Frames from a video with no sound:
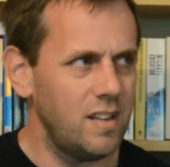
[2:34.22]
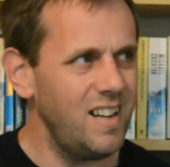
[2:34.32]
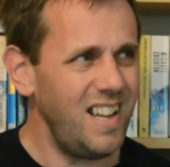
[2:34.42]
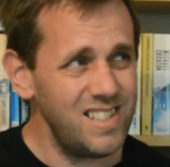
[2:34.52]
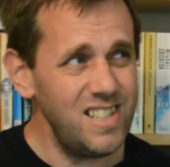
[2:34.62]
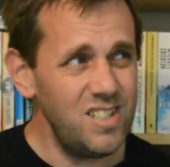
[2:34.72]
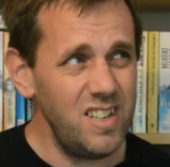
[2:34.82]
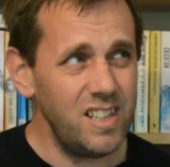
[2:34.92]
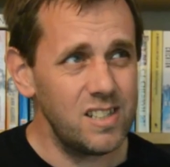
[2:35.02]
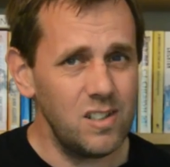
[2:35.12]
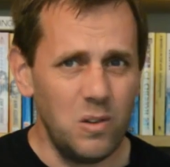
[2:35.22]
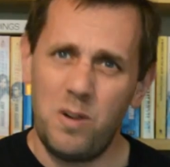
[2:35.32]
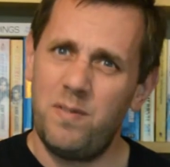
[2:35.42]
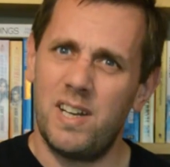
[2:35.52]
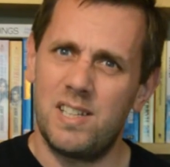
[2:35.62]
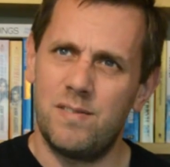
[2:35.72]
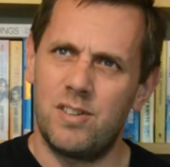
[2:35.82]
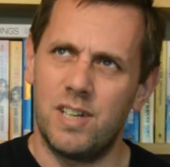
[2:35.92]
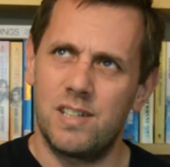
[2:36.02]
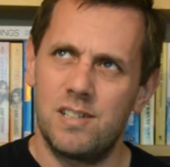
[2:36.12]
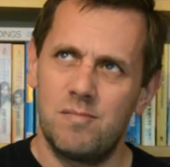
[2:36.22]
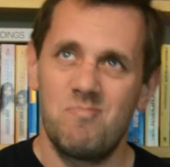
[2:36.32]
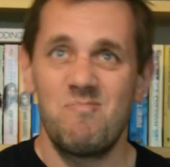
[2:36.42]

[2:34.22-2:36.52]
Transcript: nasty tricks or effective tricks.